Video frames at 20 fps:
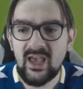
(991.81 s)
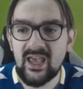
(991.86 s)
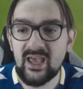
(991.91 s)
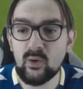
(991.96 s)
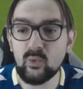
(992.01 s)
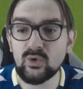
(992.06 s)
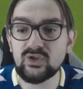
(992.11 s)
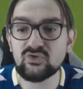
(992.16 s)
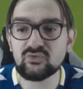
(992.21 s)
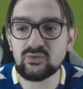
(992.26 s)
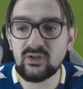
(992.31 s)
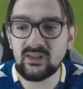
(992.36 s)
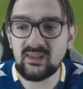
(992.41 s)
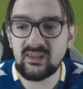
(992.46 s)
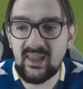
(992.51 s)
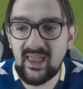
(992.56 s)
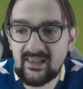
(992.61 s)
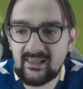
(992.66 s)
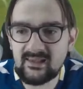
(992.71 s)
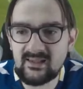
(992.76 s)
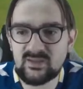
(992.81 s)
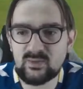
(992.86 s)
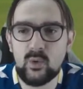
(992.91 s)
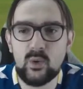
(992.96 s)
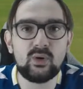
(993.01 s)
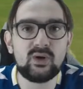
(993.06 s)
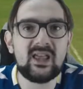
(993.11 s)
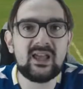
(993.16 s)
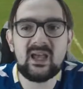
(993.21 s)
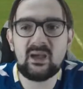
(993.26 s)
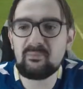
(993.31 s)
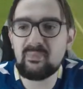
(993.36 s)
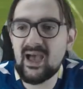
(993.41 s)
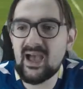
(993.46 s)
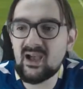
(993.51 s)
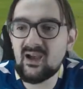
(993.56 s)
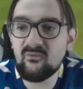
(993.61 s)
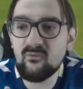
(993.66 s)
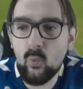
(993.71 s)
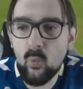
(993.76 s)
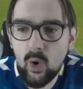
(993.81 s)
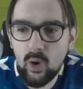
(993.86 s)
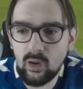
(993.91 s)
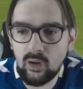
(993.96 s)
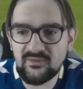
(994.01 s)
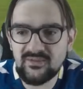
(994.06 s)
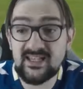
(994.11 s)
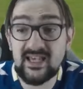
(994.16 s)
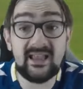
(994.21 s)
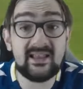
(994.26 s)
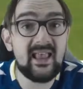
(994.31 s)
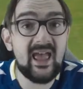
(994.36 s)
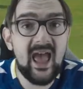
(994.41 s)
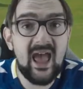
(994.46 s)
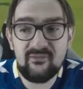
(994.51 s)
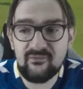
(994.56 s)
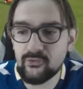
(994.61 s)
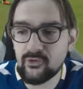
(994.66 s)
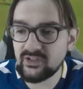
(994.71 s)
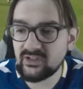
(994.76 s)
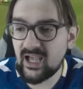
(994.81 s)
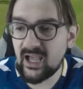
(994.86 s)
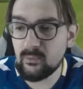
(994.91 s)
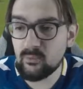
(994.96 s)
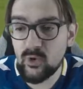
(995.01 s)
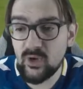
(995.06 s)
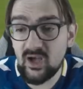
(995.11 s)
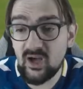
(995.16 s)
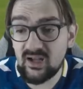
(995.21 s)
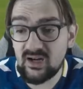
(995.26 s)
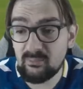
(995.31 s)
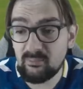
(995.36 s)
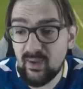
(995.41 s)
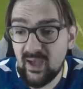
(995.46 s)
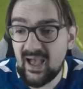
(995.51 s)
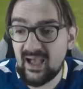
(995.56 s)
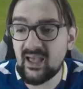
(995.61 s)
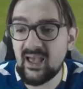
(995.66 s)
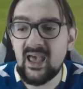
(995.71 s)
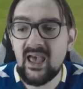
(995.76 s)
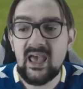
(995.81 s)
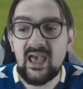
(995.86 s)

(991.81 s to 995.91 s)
It was relentless. We were like a pack of wolves, and every time we got it back,